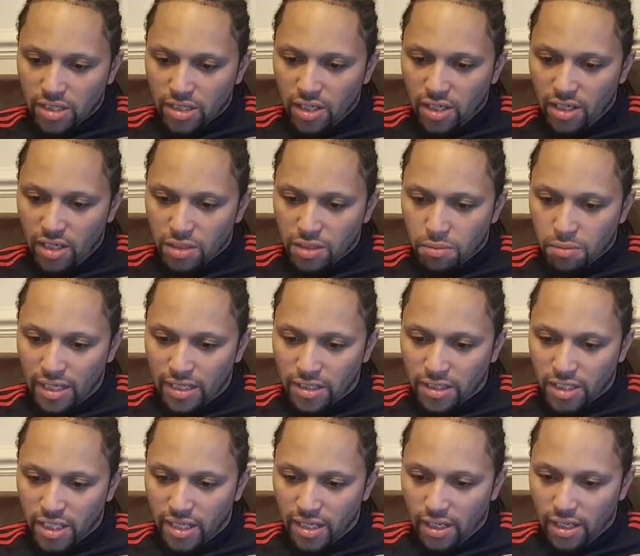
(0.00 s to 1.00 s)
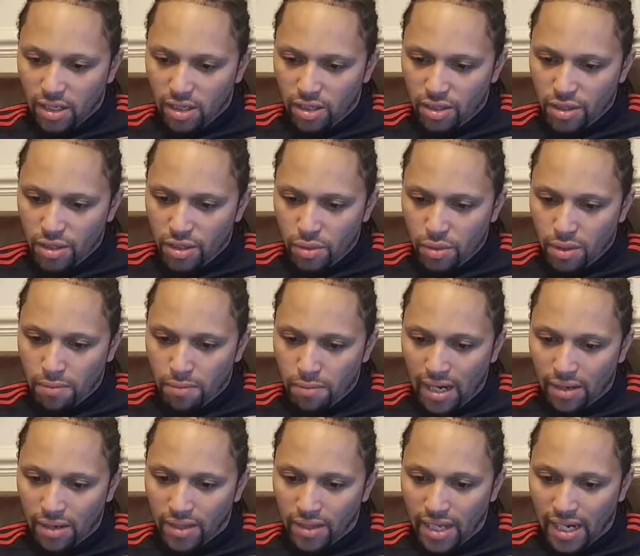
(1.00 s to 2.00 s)
Curtis, my G, are you
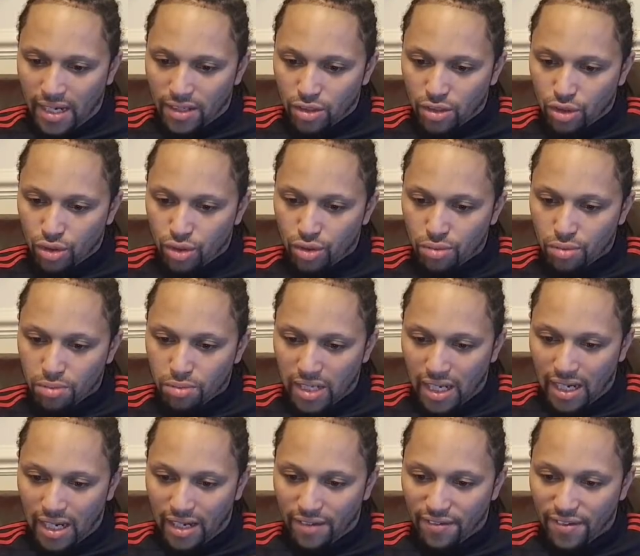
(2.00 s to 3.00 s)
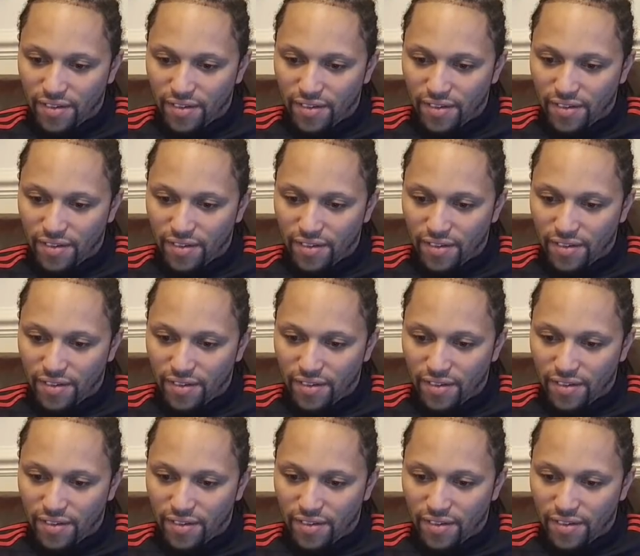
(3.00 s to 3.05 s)
about that troops life?